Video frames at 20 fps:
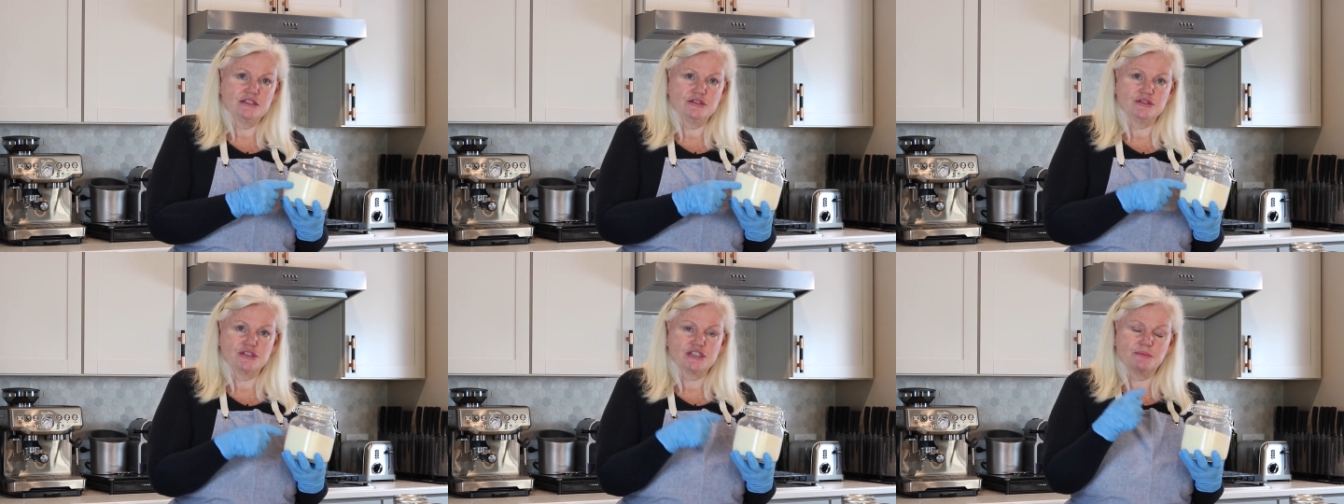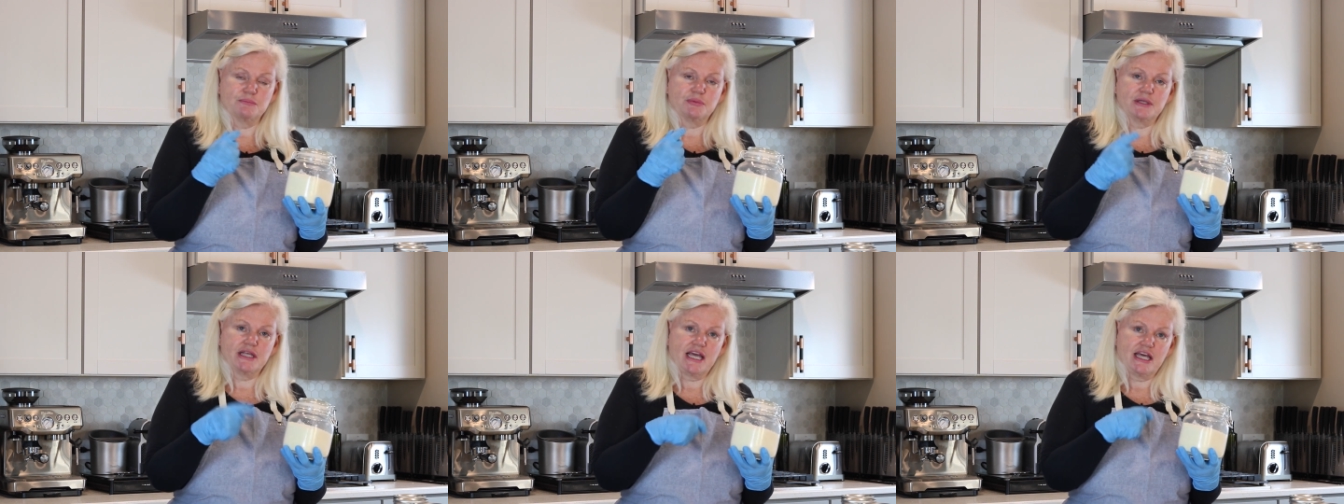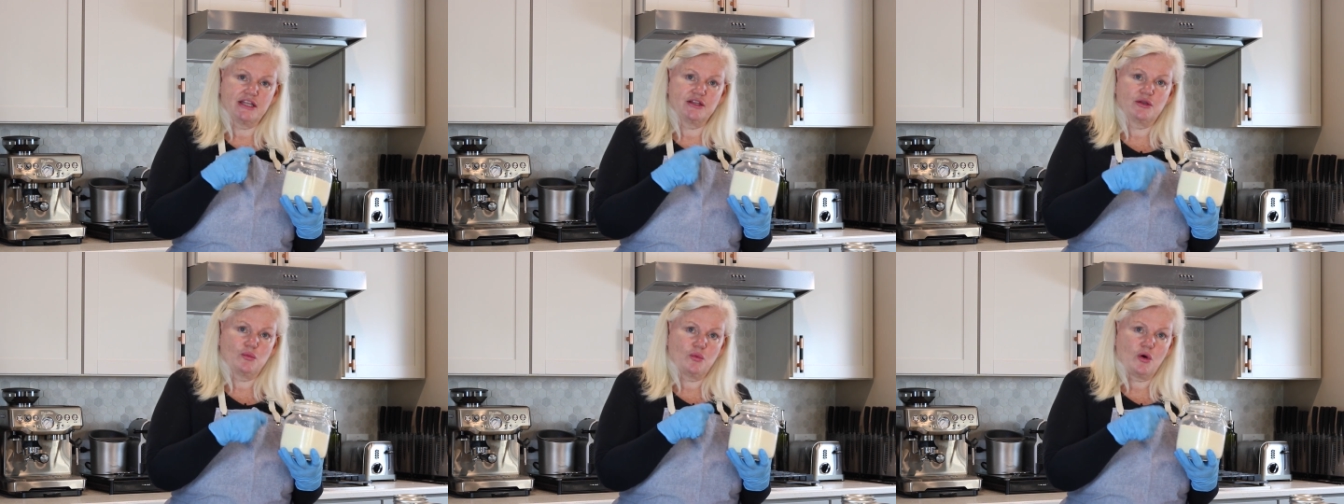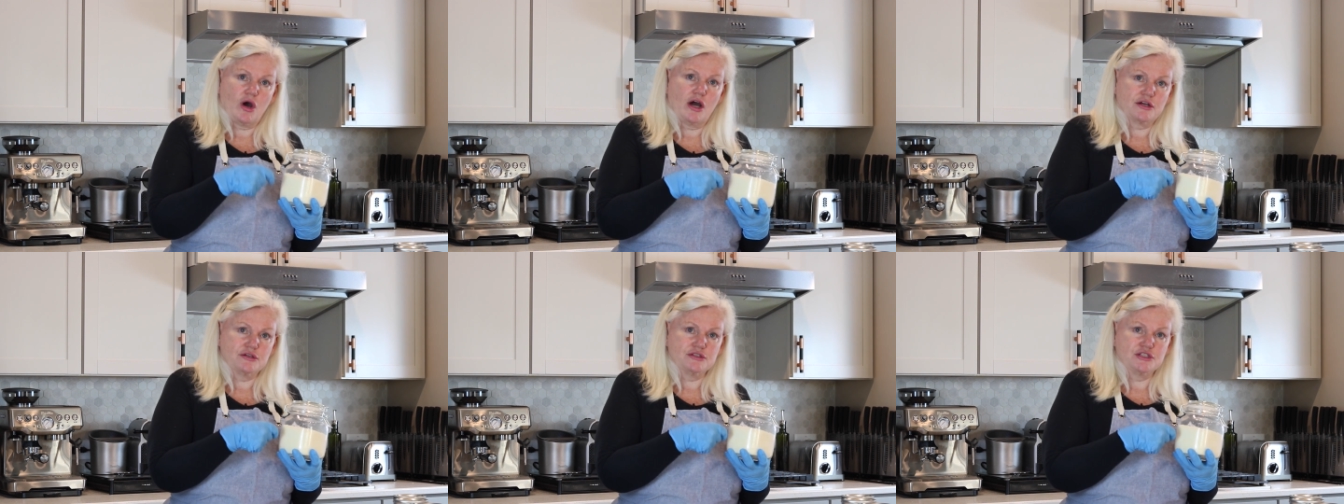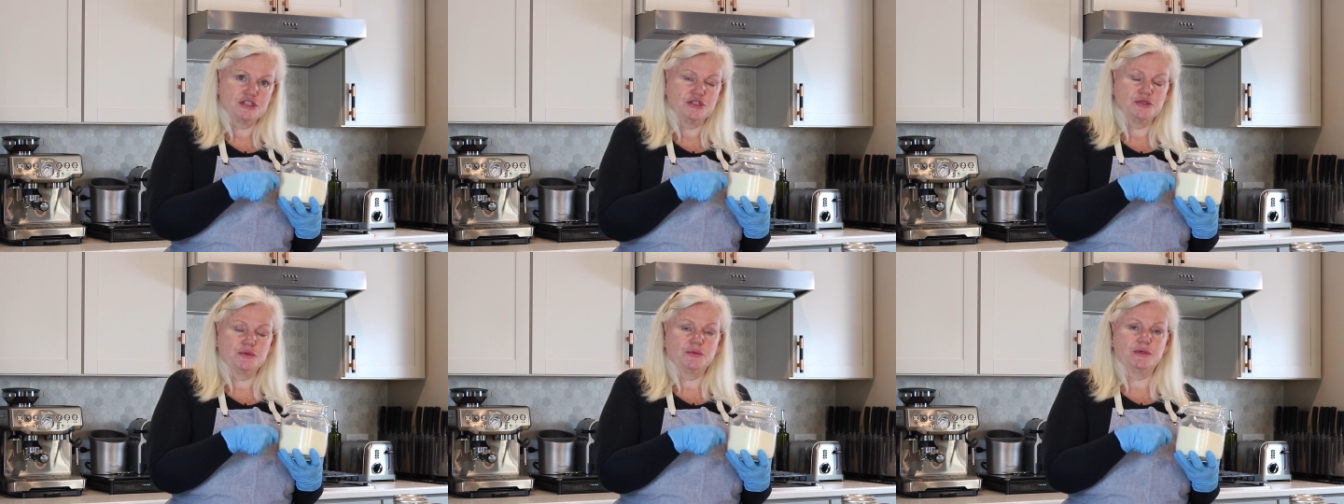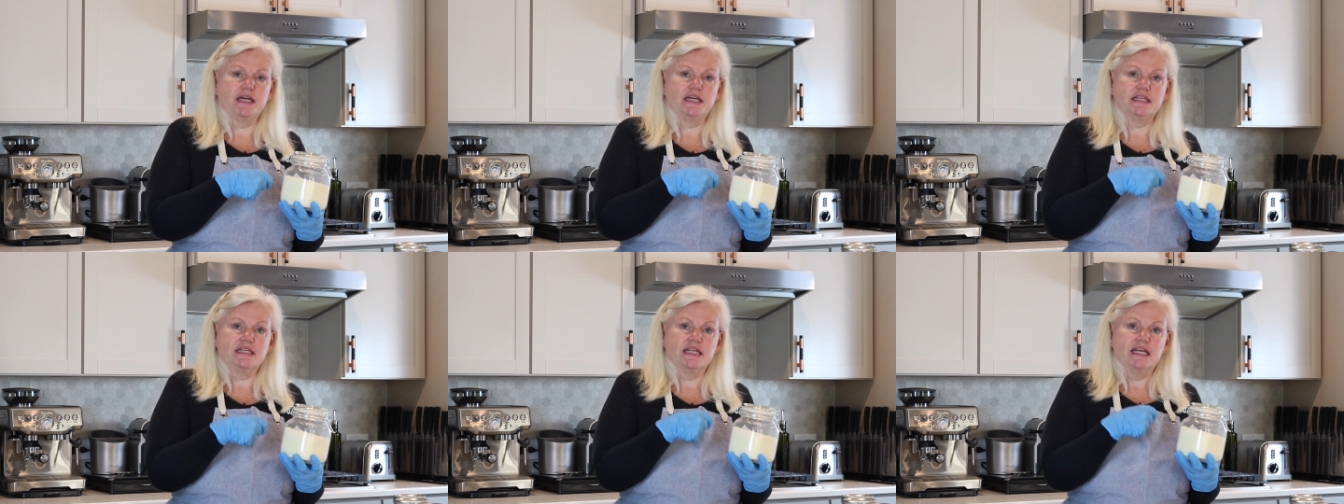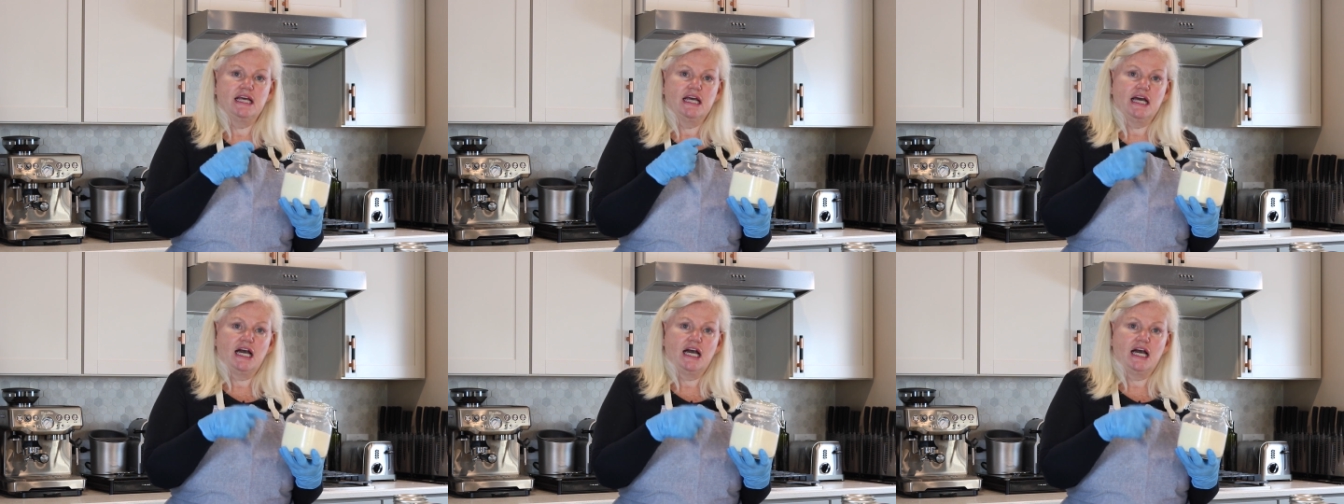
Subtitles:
You simply add the water to it